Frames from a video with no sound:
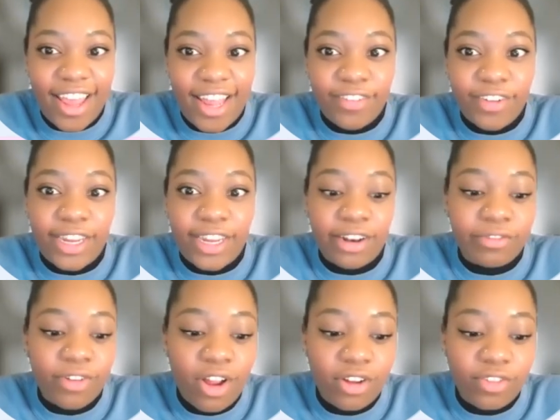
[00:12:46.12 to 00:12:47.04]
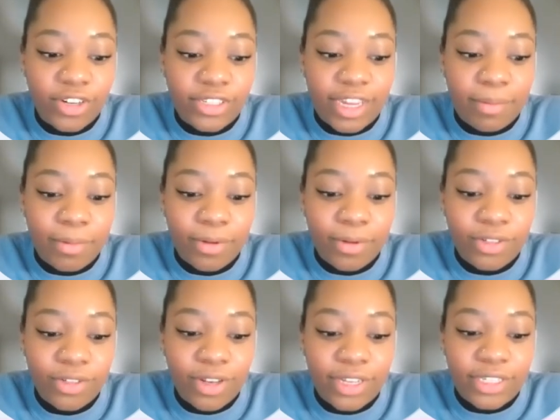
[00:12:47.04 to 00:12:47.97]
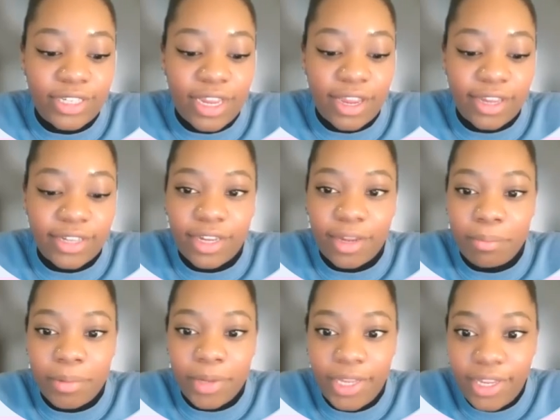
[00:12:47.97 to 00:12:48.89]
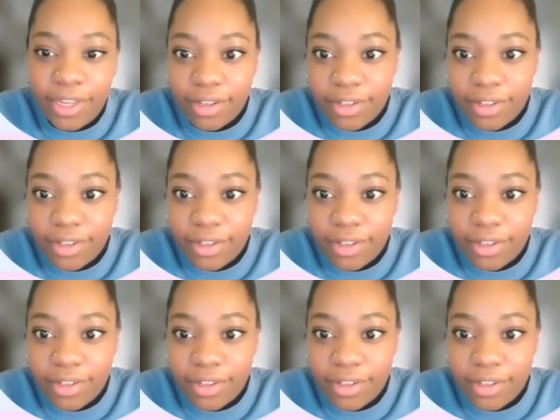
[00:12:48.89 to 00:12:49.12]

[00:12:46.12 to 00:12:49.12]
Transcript: And if I get it wrong, for example, so let's say I say B.